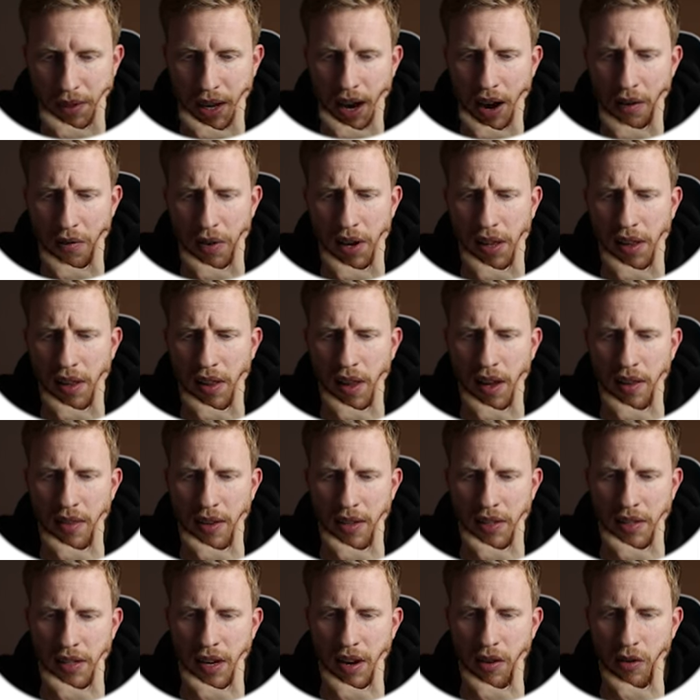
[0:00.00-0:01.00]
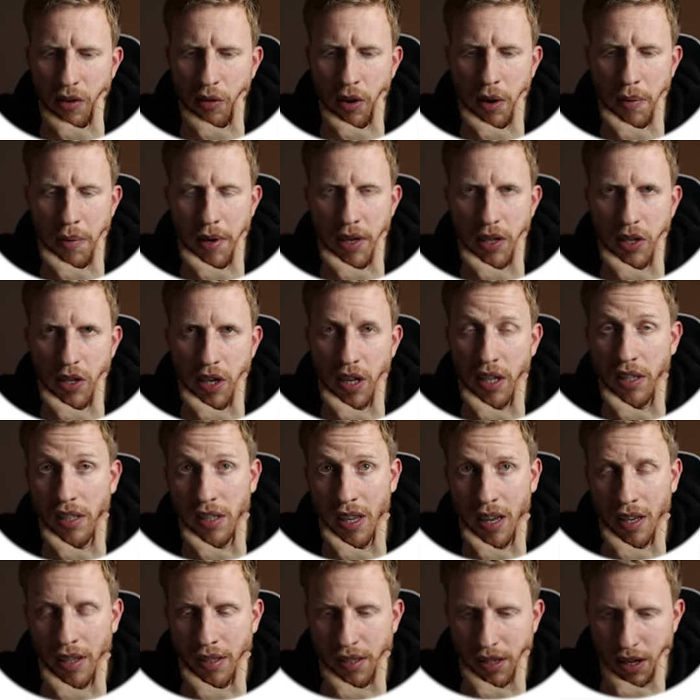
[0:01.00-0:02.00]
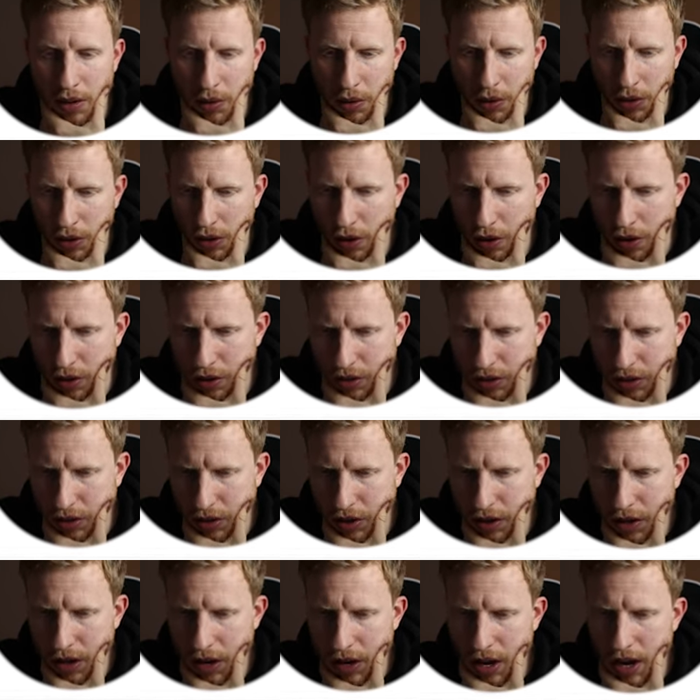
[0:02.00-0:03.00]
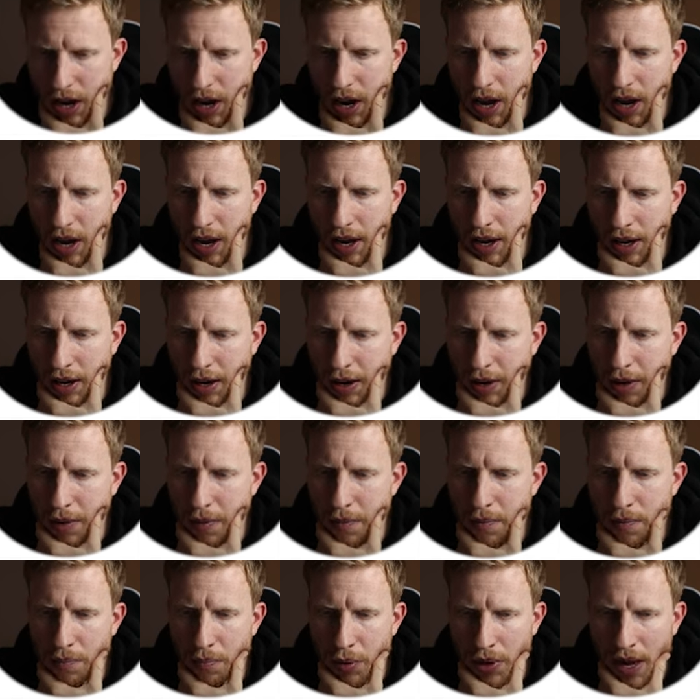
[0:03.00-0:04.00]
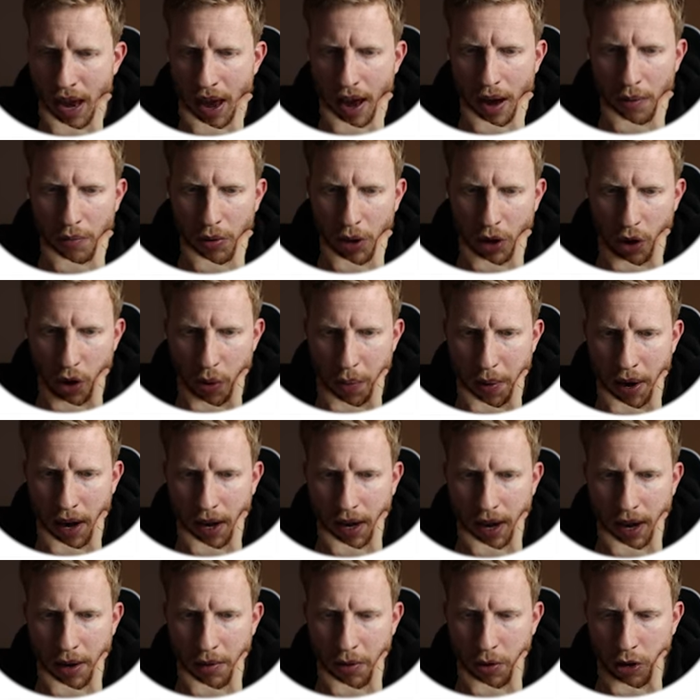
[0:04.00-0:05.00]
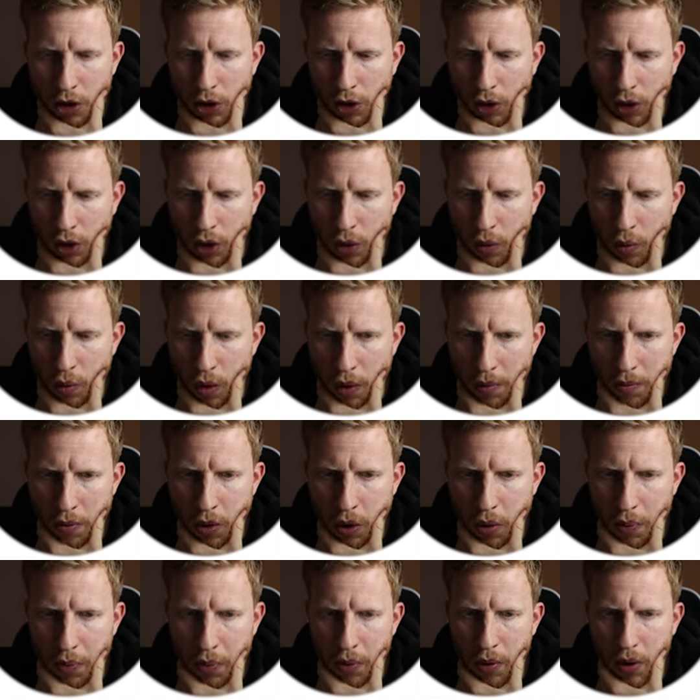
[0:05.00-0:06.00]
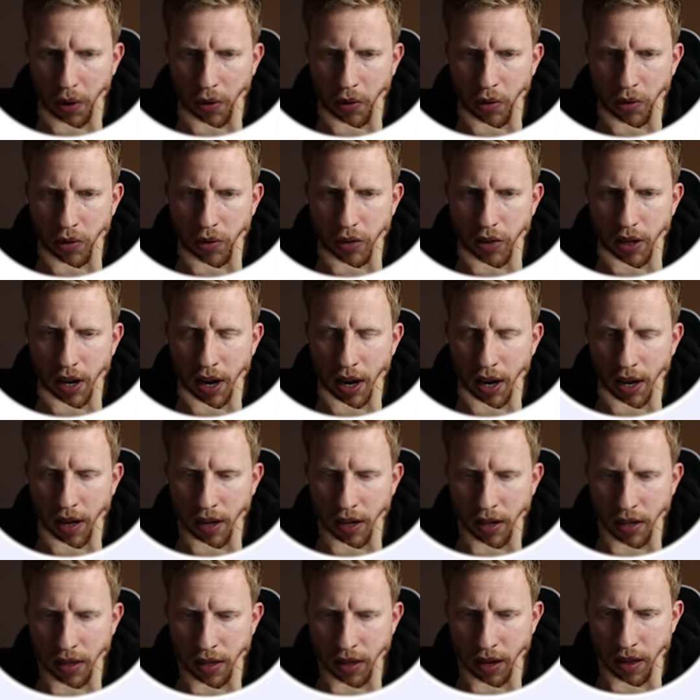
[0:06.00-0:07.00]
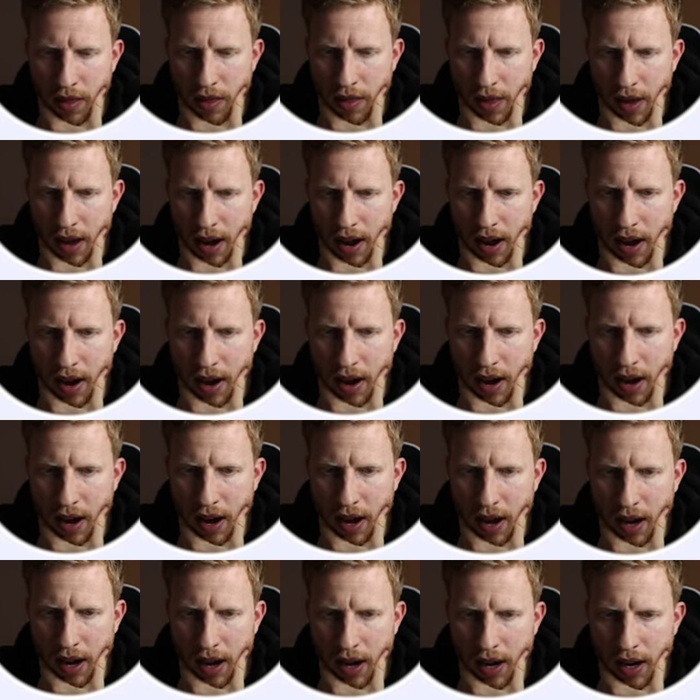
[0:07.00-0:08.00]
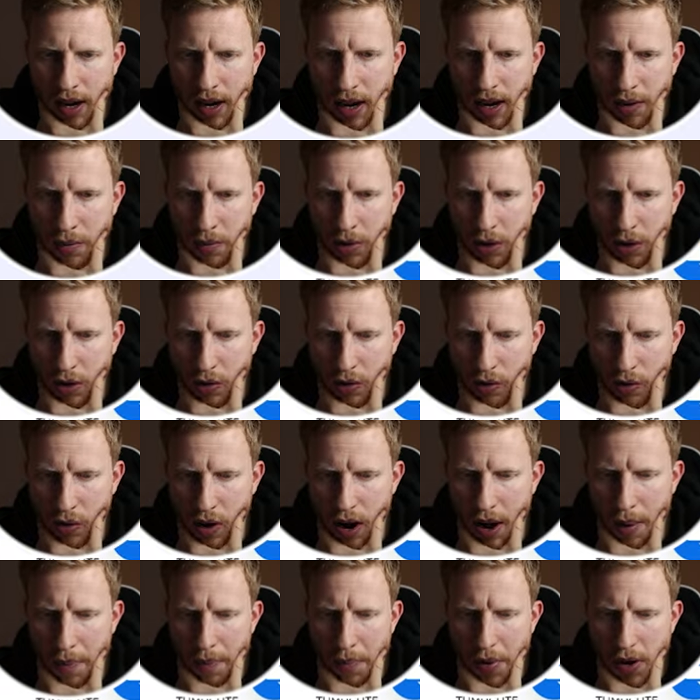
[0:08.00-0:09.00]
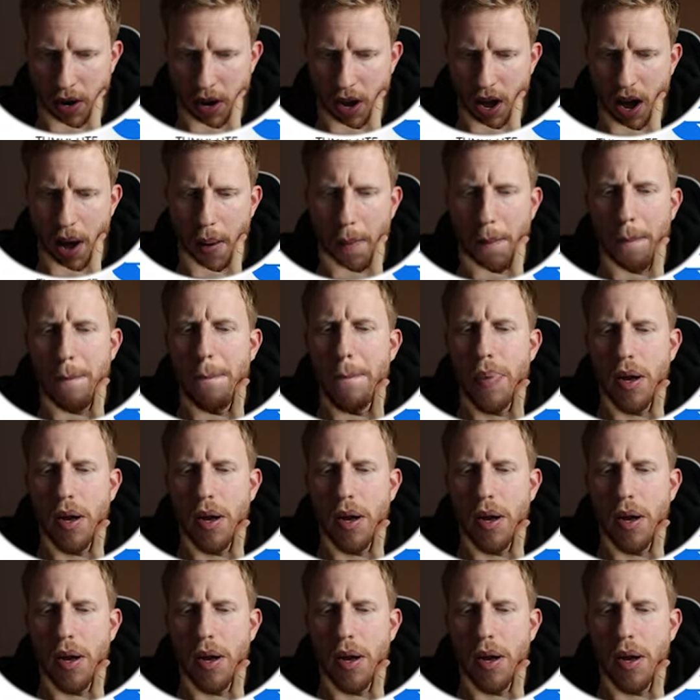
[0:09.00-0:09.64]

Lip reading: I really like this hero image. It stands out a lot. But yeah, I'm going to go back and I'm going to look at one more product, and then I am going to wrap it up.